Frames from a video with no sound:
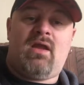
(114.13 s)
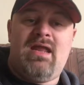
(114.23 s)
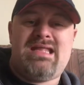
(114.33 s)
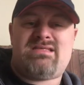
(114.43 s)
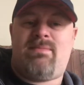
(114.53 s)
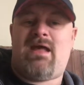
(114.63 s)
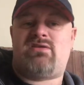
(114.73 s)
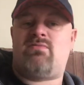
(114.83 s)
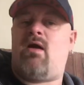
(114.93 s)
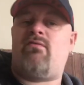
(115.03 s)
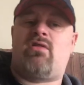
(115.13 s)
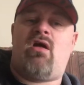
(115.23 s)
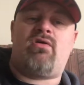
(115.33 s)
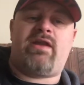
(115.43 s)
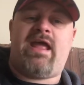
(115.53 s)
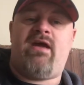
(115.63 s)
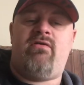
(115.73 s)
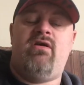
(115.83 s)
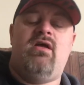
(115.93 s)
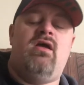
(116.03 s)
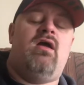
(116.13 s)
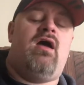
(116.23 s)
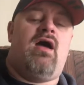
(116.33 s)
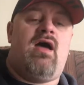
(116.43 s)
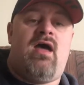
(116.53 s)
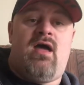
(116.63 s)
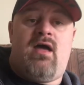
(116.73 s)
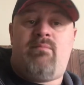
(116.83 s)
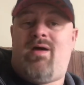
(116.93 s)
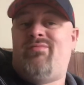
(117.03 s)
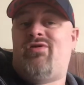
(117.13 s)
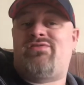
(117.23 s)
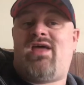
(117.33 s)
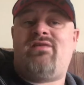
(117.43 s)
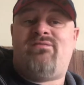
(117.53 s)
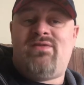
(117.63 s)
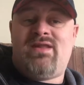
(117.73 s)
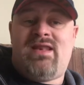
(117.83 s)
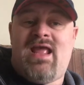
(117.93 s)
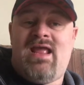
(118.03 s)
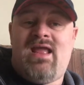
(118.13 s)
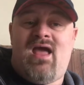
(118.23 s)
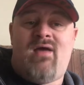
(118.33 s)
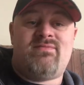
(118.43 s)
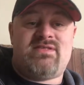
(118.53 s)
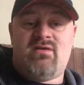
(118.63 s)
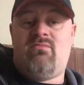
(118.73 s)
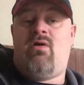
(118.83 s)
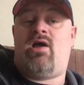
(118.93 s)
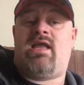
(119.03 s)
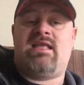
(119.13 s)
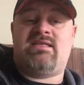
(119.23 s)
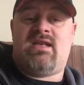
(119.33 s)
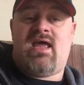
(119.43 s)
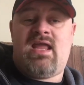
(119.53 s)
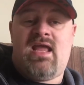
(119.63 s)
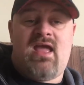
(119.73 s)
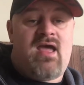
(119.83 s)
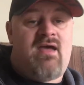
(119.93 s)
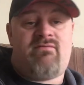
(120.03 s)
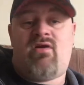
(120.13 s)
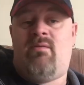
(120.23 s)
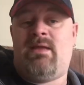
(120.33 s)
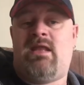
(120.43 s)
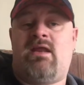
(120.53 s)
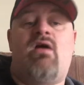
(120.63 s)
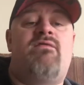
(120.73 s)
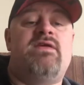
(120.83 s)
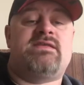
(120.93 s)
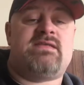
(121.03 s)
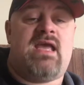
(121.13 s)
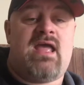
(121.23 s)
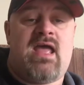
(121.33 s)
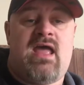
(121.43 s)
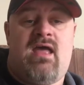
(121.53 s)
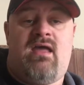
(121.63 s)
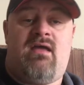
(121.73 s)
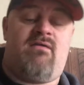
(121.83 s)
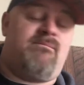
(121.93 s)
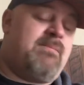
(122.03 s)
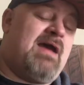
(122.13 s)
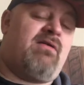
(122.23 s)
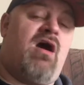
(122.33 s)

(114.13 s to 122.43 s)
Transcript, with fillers: It's about 12 o'clock now, uh, but I'm not done for the day. I'm still working tonight. I've got to be in the office at about